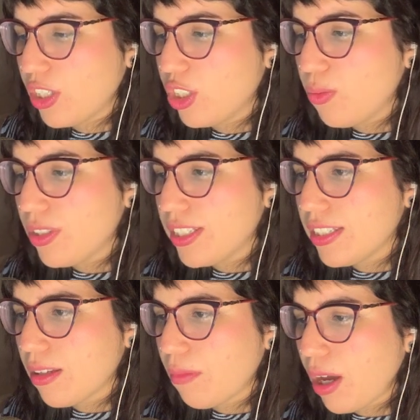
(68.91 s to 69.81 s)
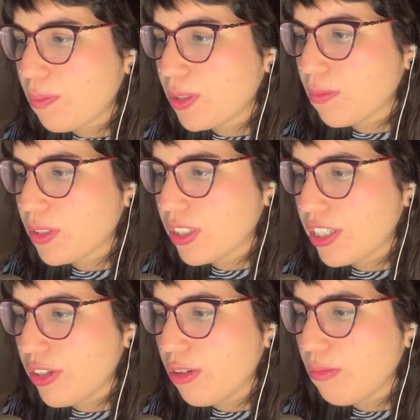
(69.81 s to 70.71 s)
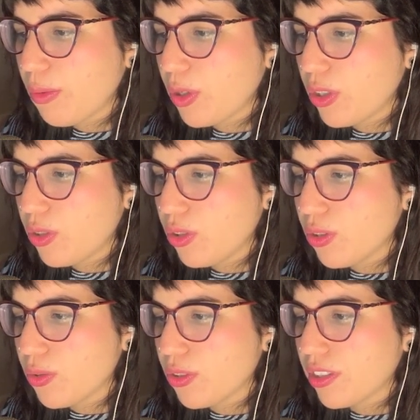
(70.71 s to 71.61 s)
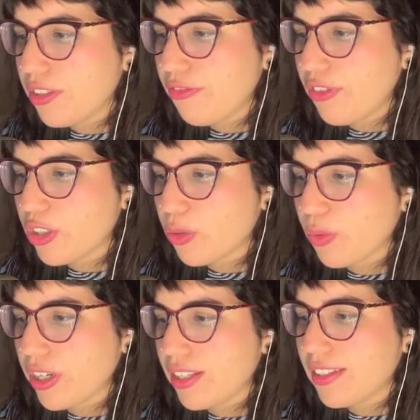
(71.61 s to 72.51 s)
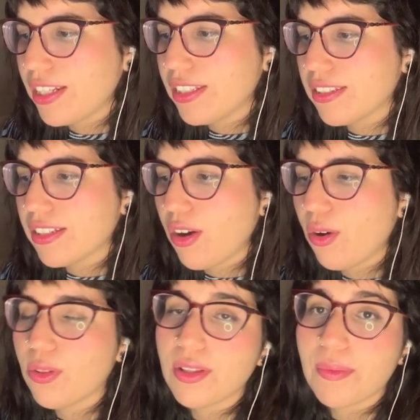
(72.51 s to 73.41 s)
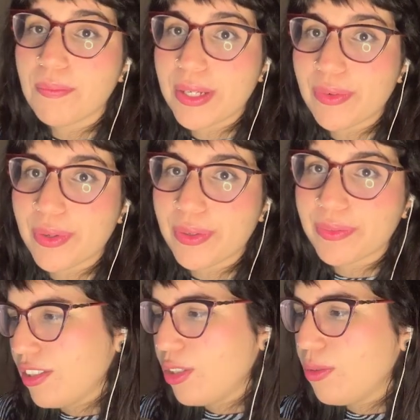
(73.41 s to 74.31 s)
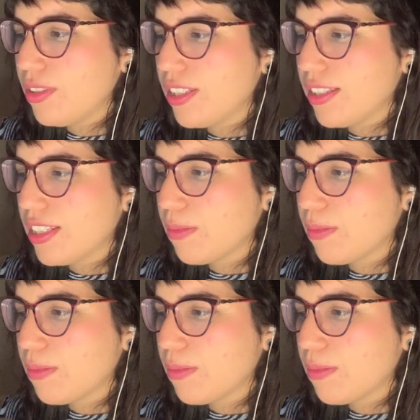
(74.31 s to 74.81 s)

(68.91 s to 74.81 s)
You will see some options here, but we're going to choose the first one that is called Miro. You will see this